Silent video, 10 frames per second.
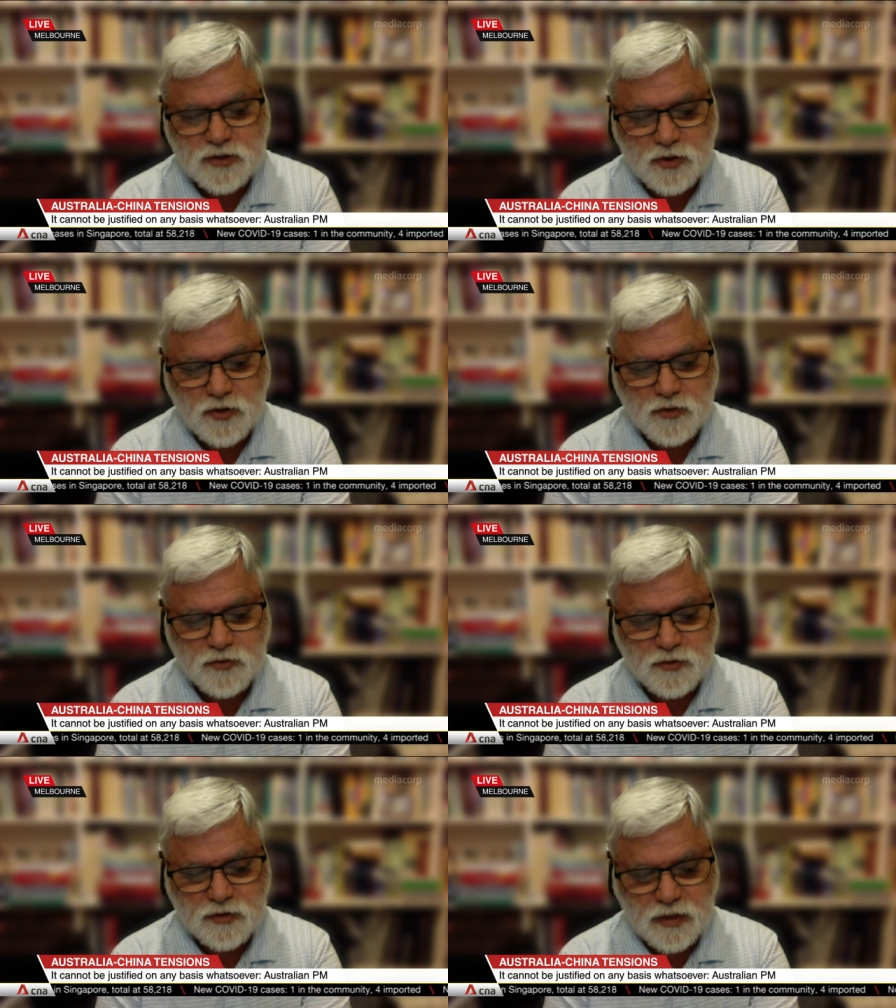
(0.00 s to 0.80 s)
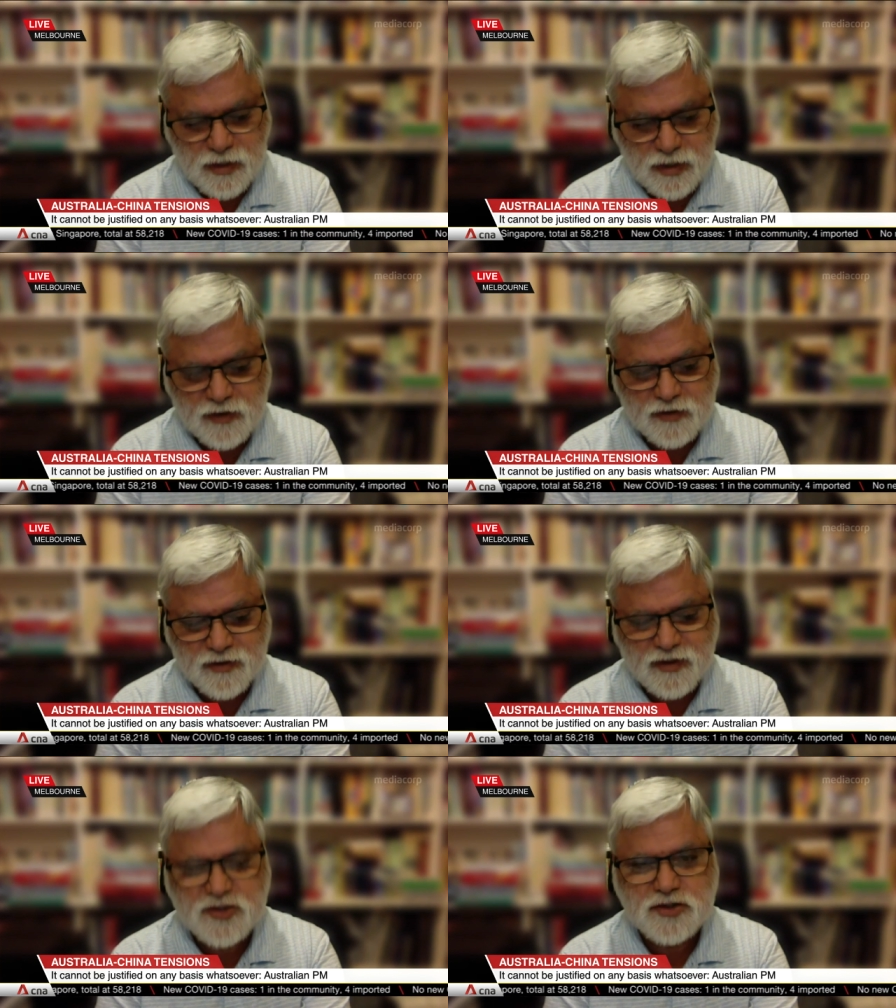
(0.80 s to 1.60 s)
So the current
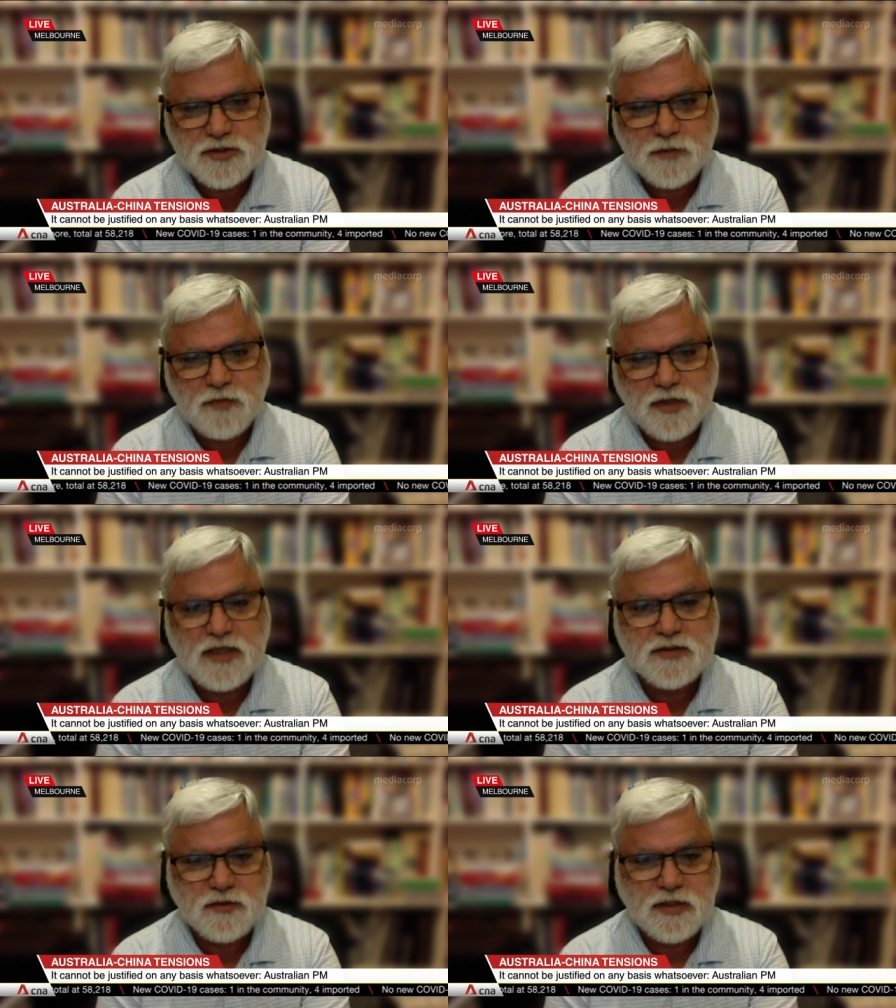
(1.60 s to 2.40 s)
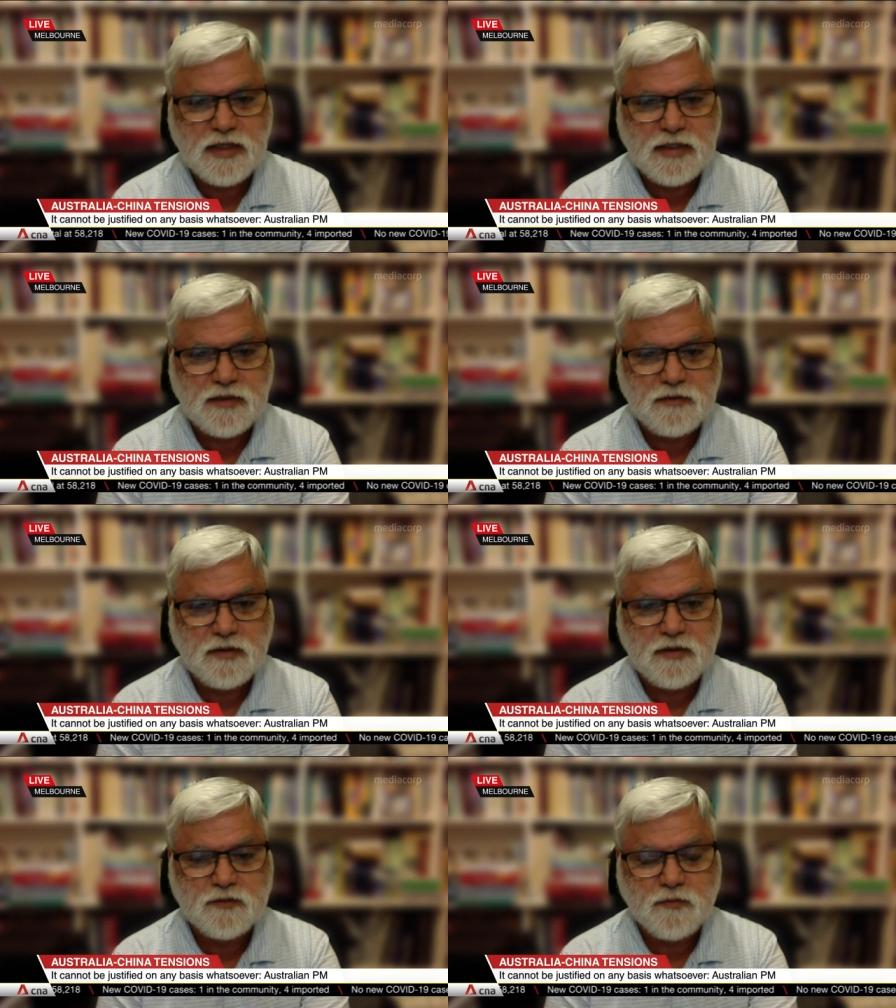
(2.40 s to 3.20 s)
relationship is really
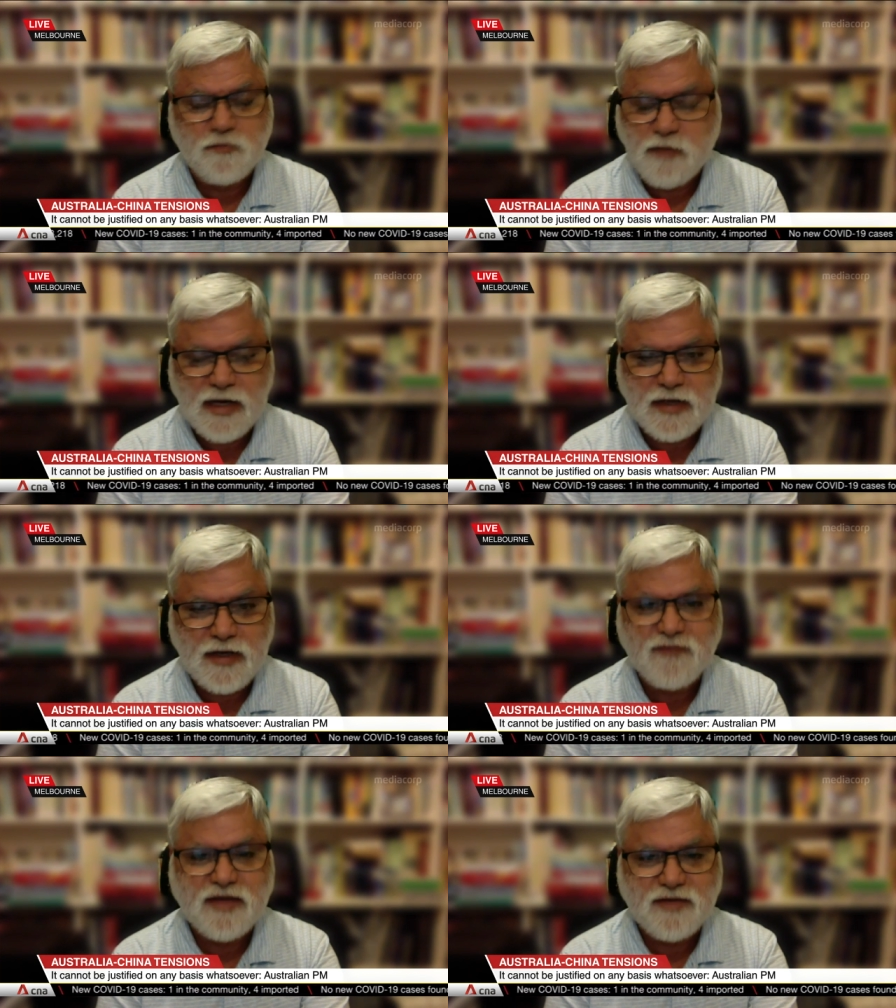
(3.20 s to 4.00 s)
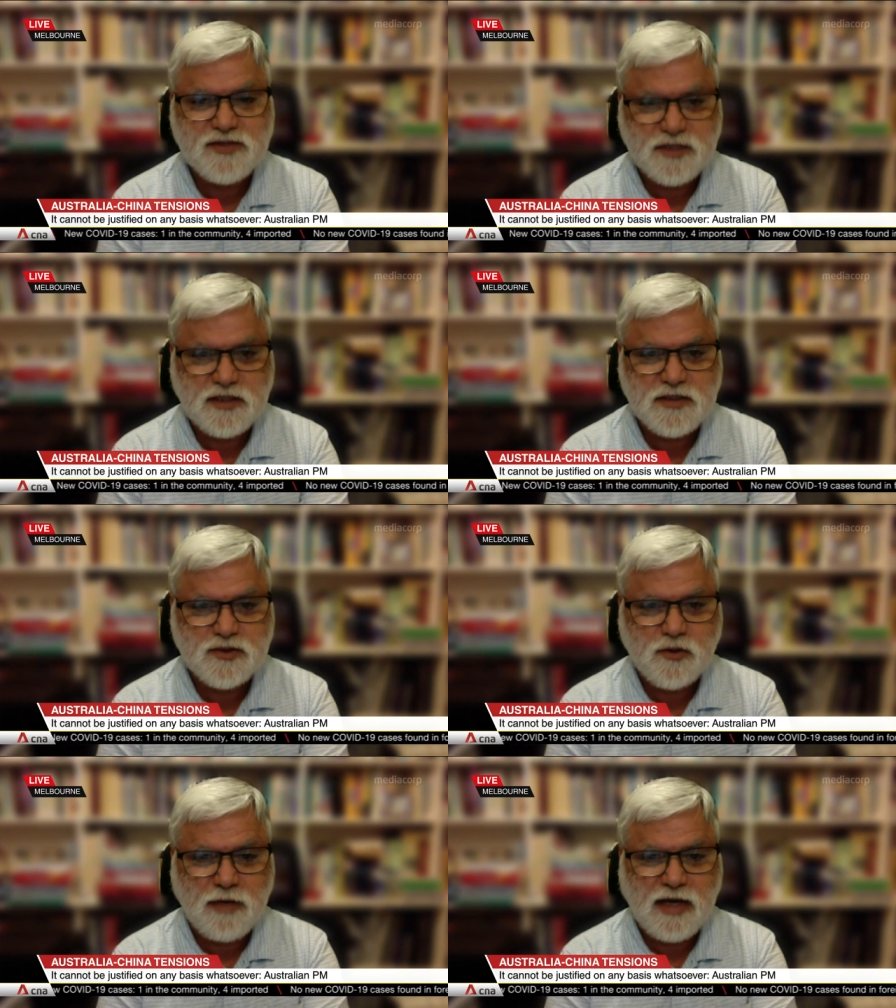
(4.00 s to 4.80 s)
bad. I've never seen
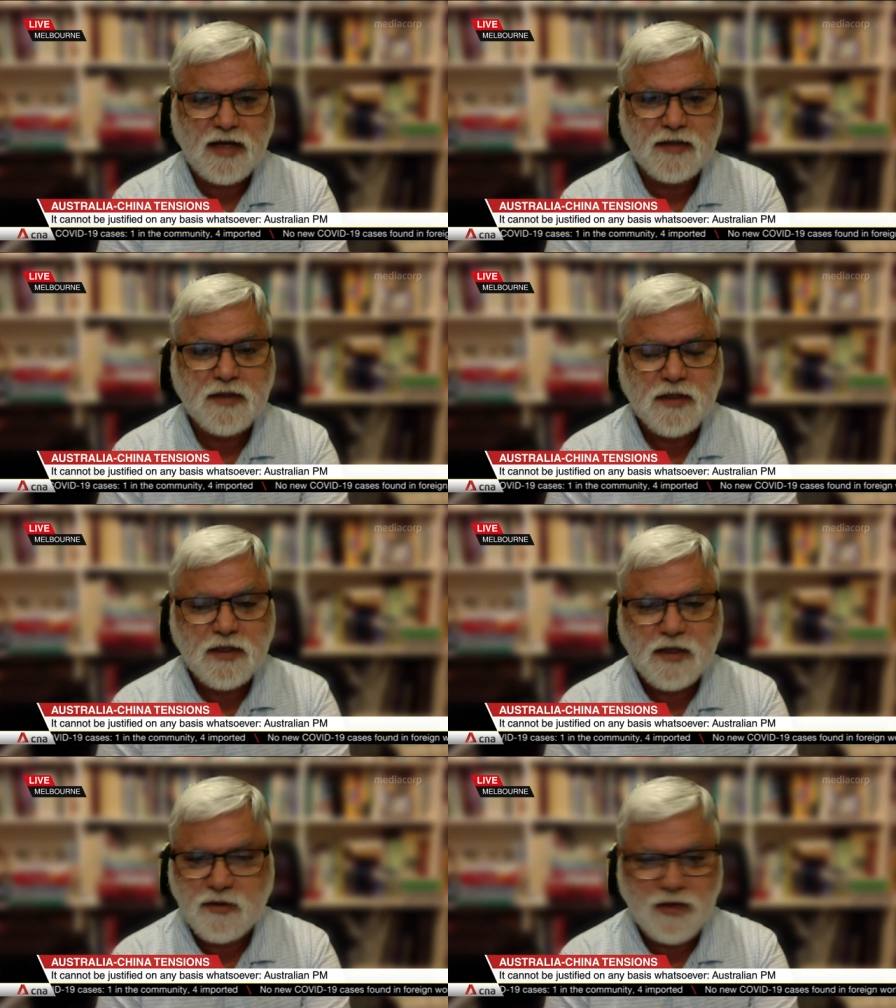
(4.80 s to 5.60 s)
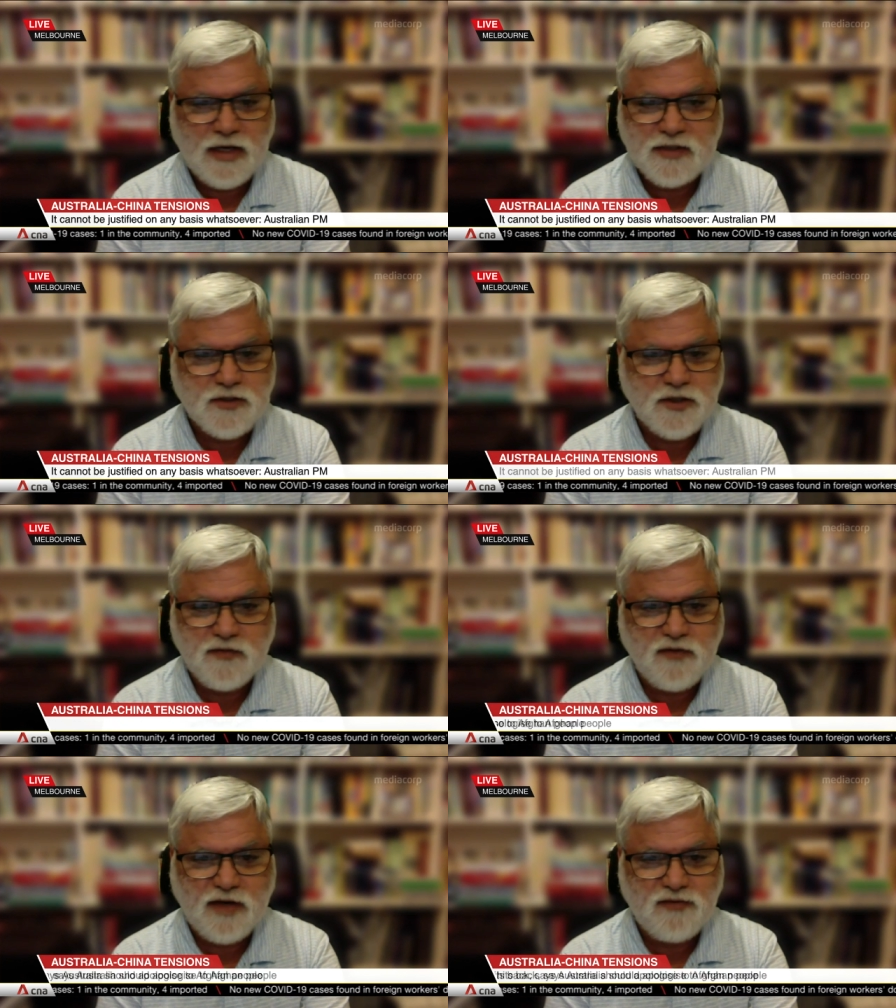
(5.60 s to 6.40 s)
it so bad in the last
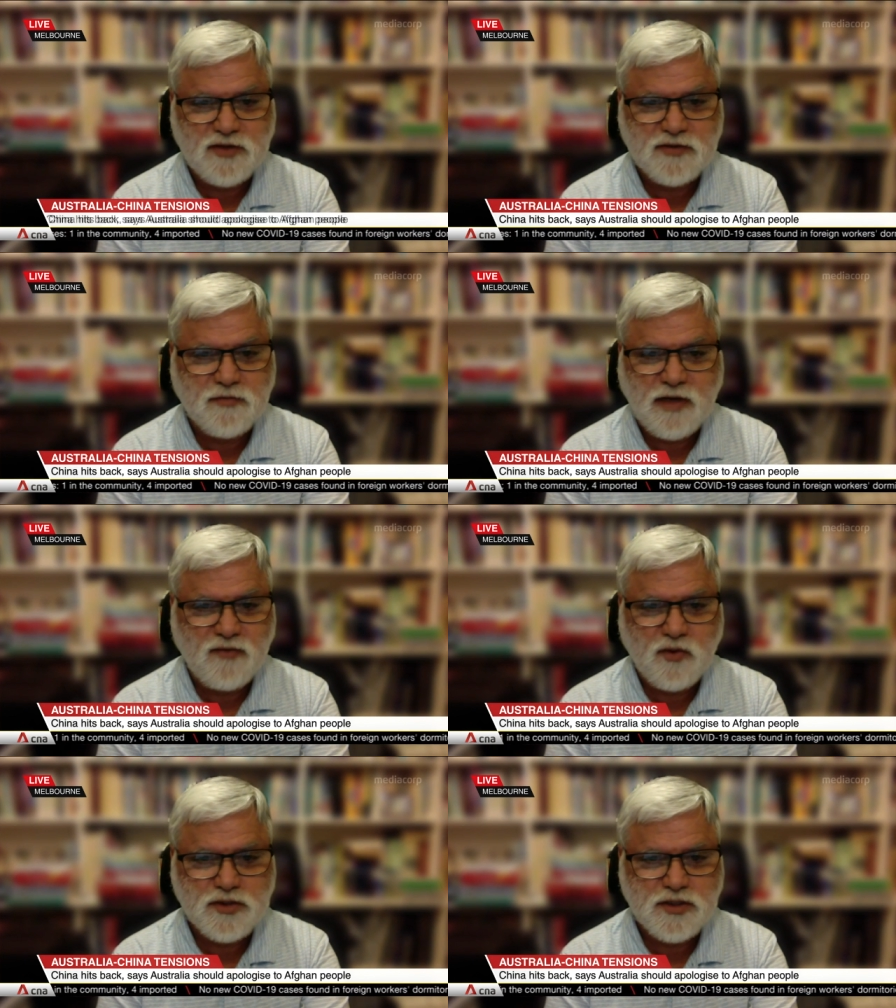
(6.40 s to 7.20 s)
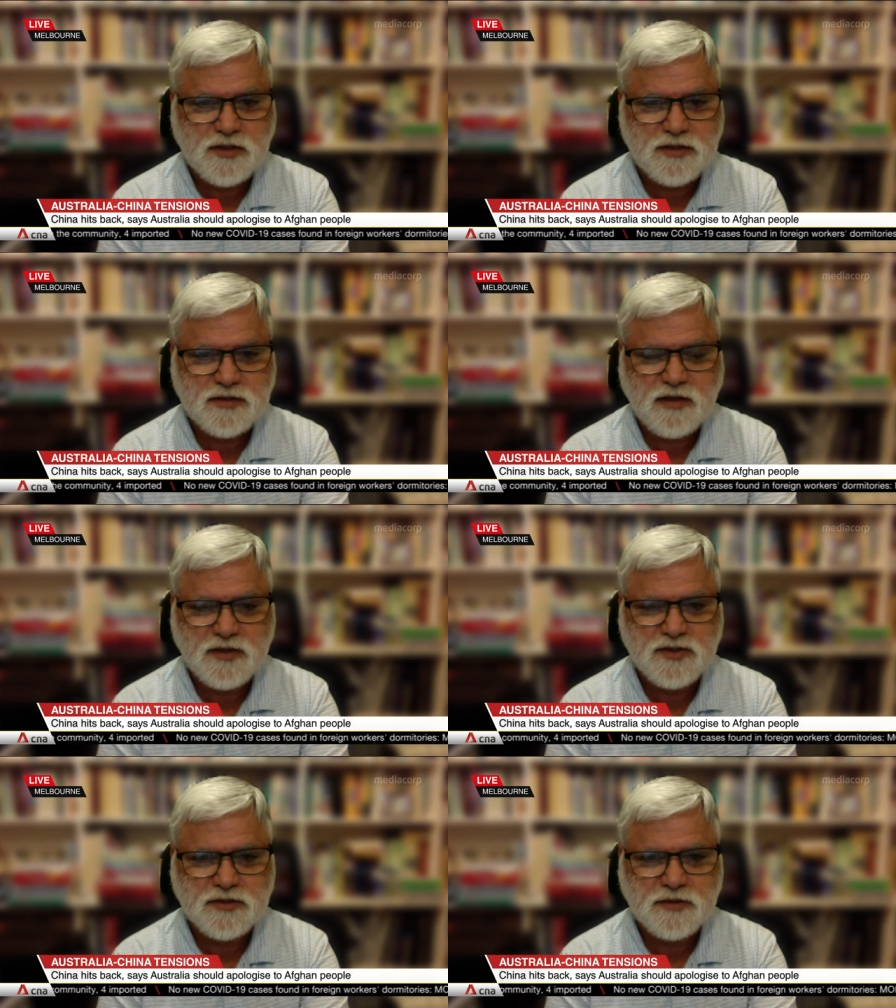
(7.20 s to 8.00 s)
35 years of my watching this
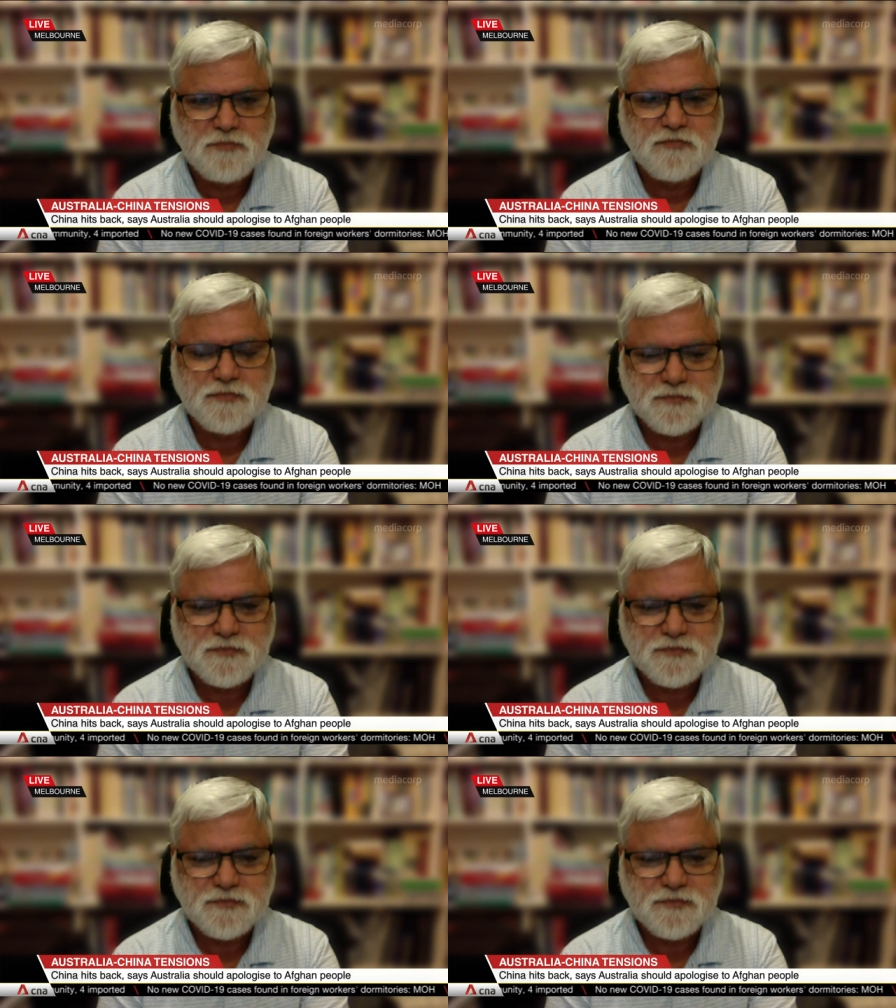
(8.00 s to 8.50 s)
relationship.